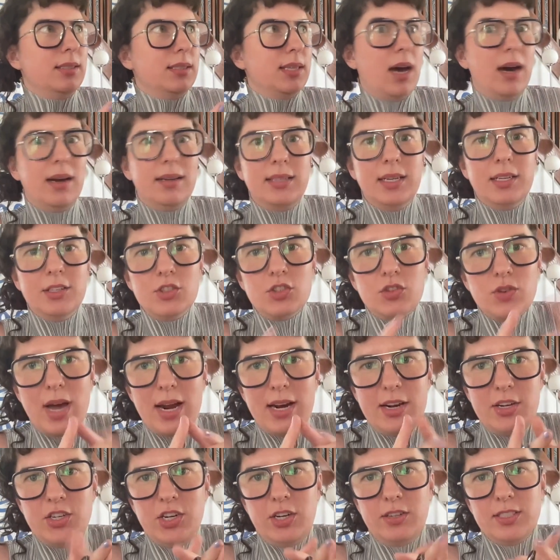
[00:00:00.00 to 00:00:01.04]
content
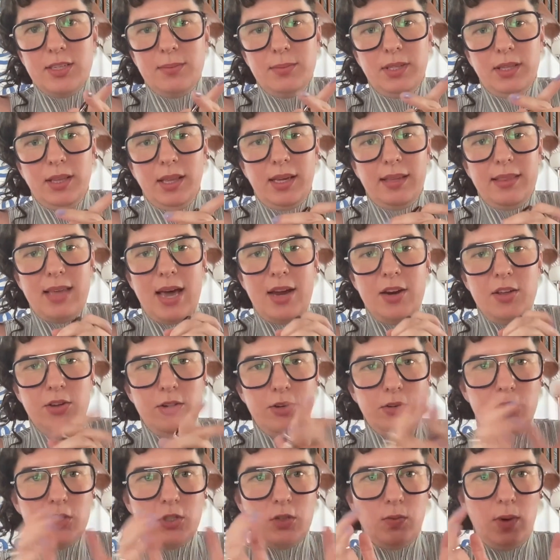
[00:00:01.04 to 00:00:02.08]
strategy or something like that, and
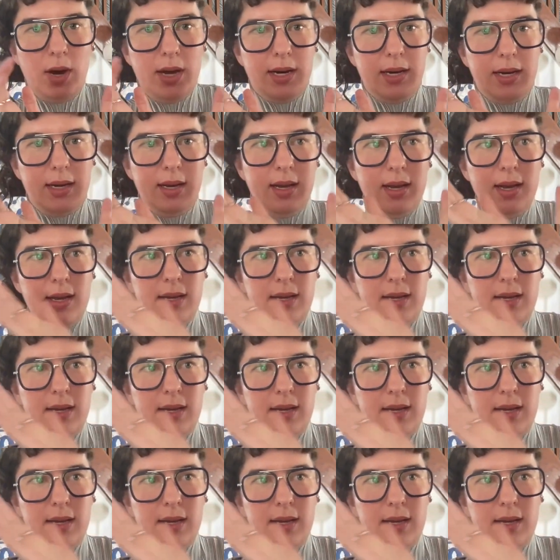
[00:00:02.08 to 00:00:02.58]
you just want to,